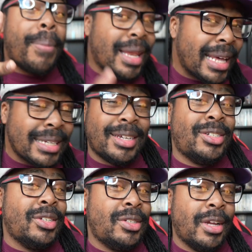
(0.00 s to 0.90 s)

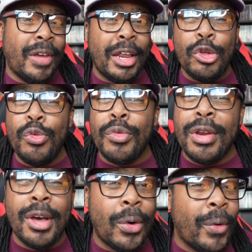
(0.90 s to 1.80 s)
PlayStation stuff, and you
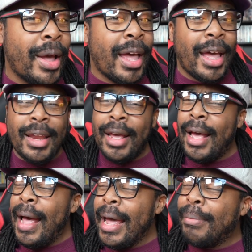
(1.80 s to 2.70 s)
know that
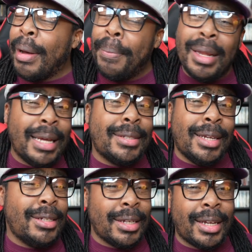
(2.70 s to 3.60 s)
I am a
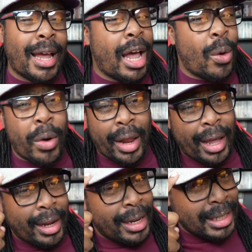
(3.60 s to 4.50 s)
PlayStation guy with
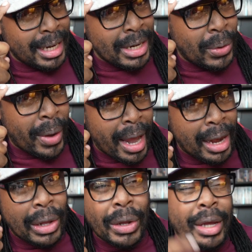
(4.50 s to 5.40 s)
a Nintendo
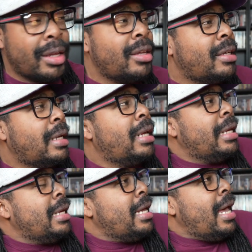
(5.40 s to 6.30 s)
hat on.
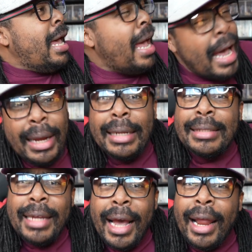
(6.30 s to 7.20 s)
How
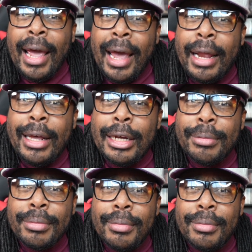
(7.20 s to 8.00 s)
does that add up?